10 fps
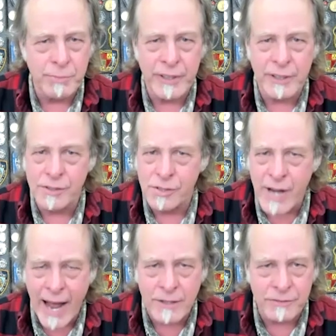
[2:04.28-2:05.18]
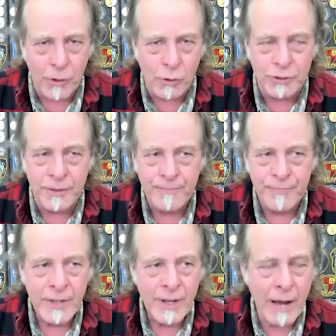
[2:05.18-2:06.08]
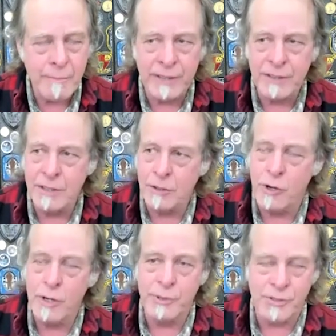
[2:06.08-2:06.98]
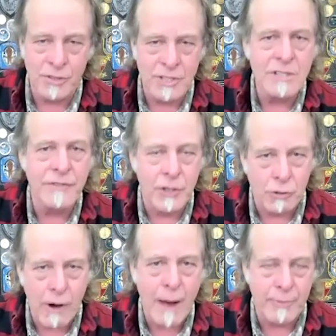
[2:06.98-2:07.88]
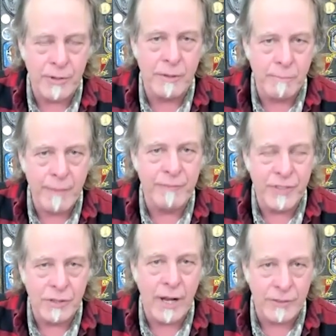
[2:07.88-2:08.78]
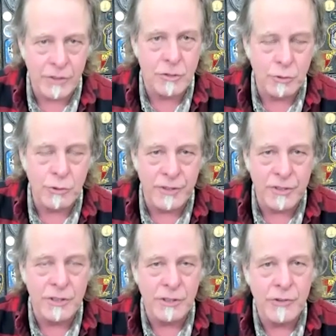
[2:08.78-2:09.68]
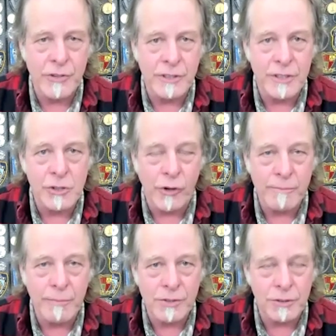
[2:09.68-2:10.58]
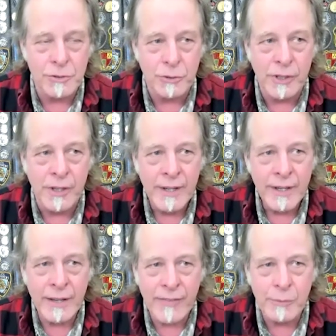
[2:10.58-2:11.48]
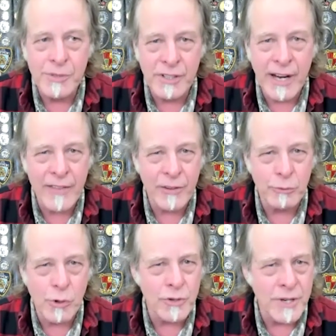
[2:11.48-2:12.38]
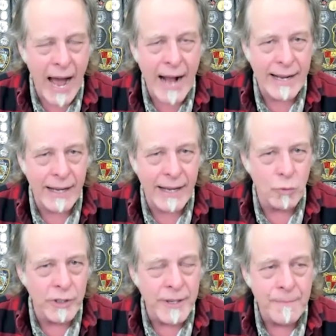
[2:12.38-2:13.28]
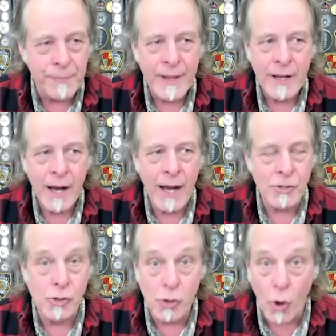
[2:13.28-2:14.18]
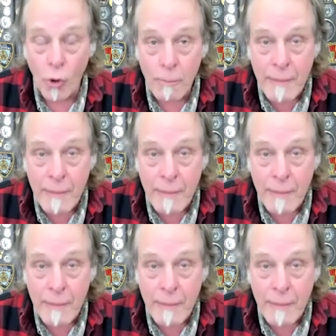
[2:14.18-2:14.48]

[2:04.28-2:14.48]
Pickett, Stax Volt. I met the incredible Steve Cropper in Memphis on this tour this year during the Detroit Muscle Tour, and that was the guy that wrote Knock on Wood, Soul